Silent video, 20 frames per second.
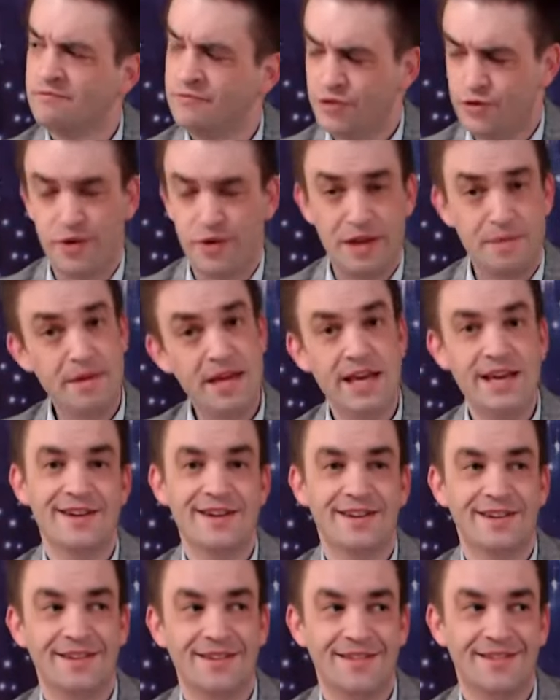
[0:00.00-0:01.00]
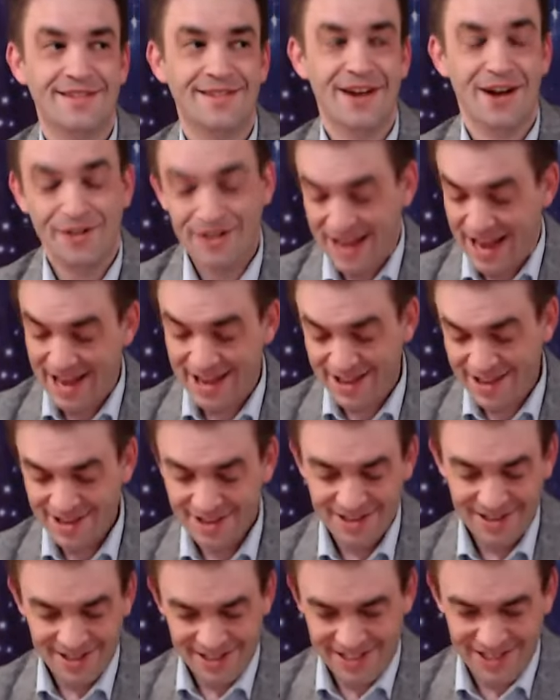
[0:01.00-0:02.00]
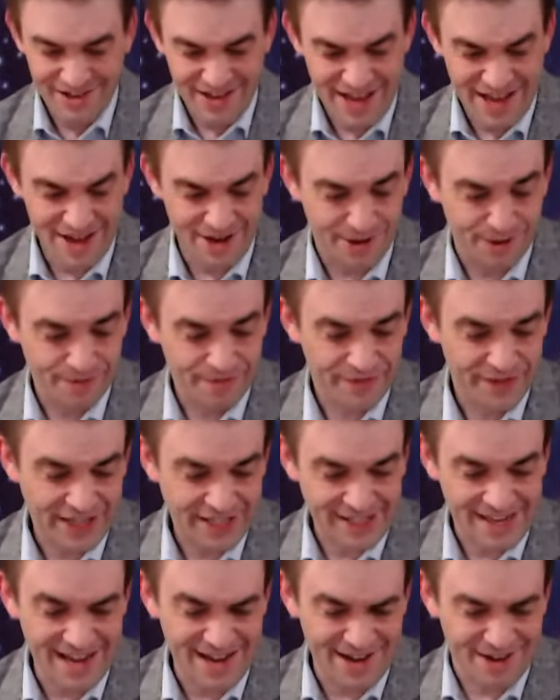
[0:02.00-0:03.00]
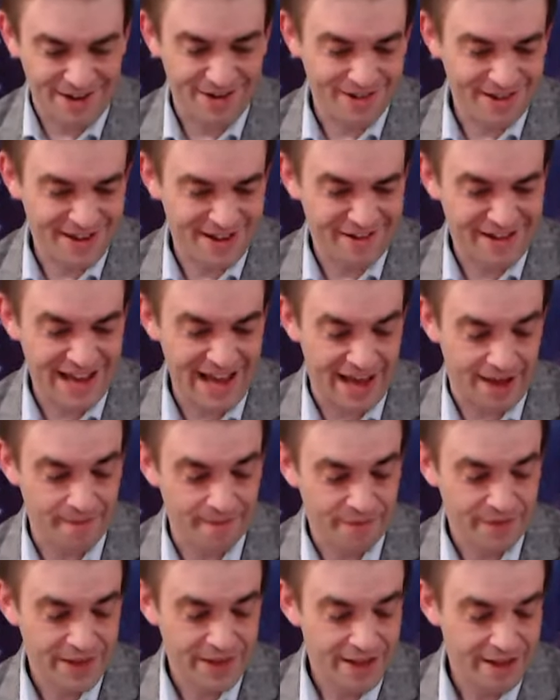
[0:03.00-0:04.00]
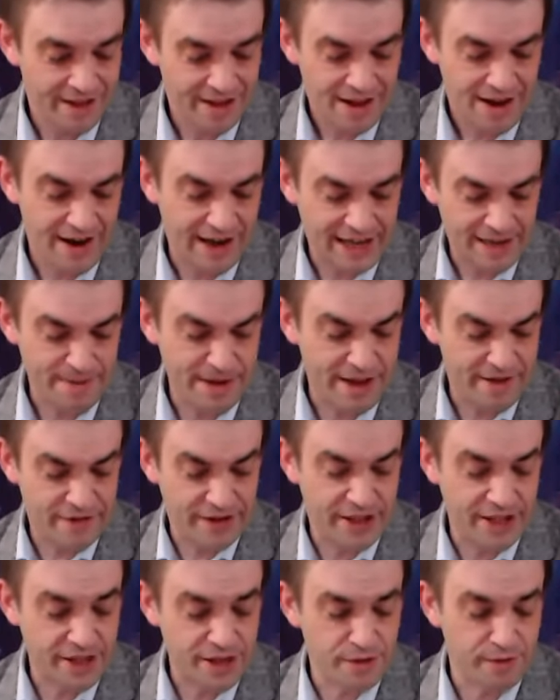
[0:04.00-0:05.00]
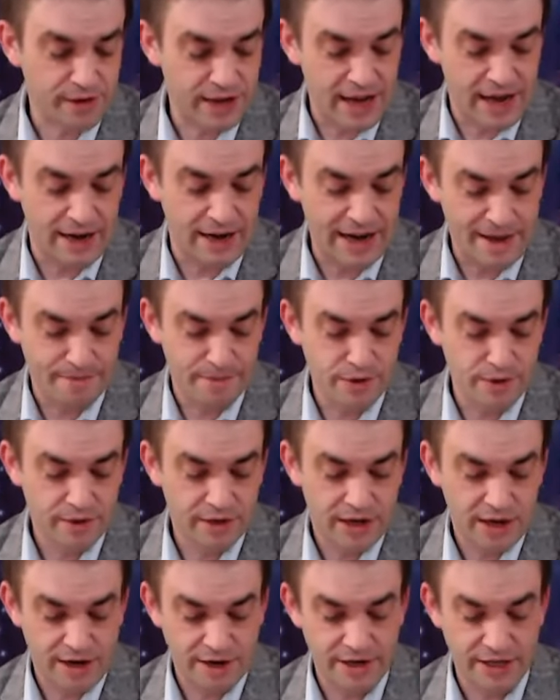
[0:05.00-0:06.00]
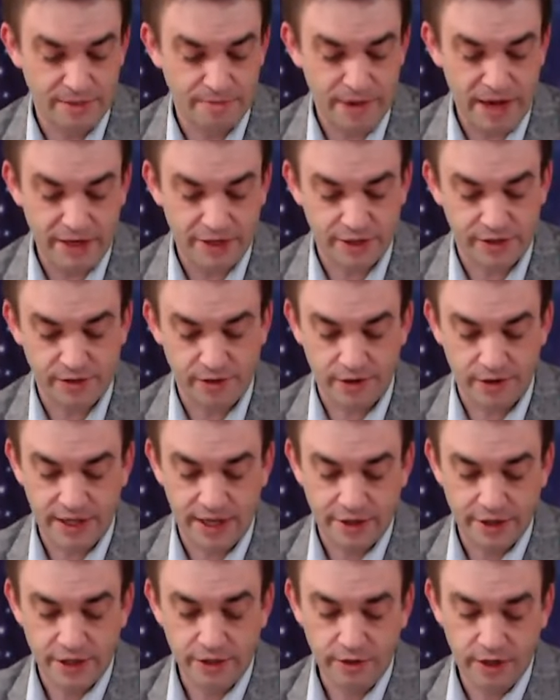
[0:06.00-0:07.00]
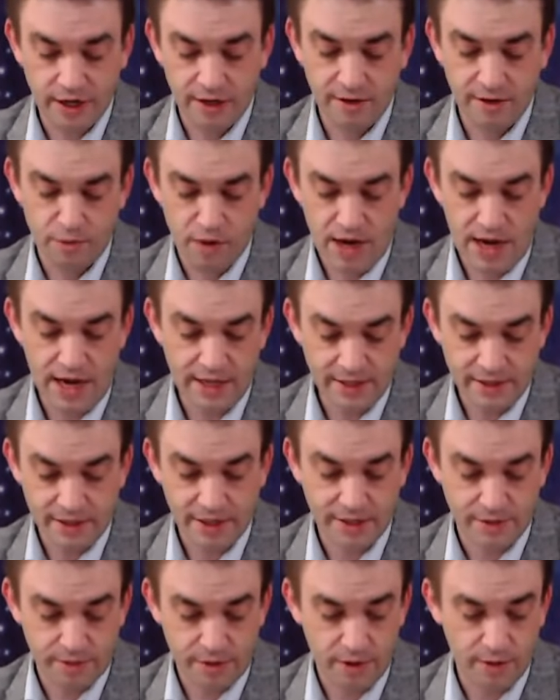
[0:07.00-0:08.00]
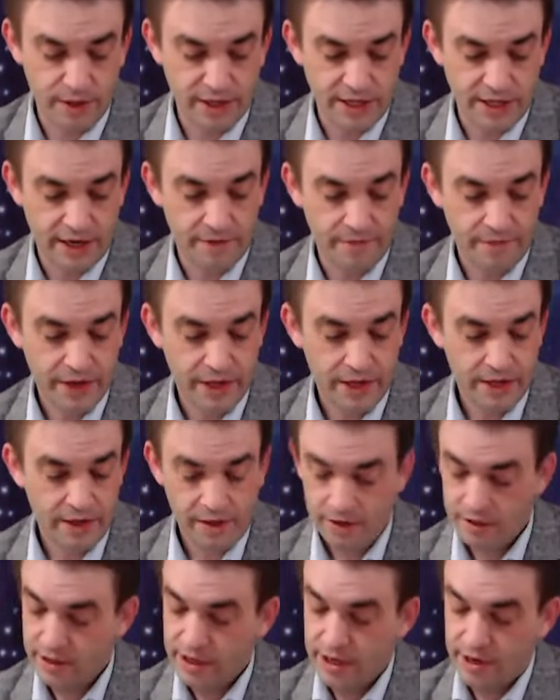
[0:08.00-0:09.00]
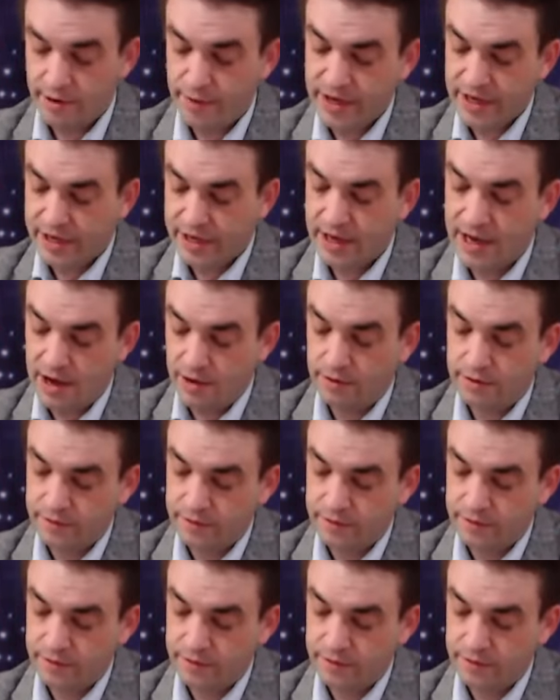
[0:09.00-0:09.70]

dreamy. Okay, do you? Let's go. Okay. All right, give me everything you've got on that Moon card to the Page of Swords on the Two of Wands. Let's roll with it. Here we go.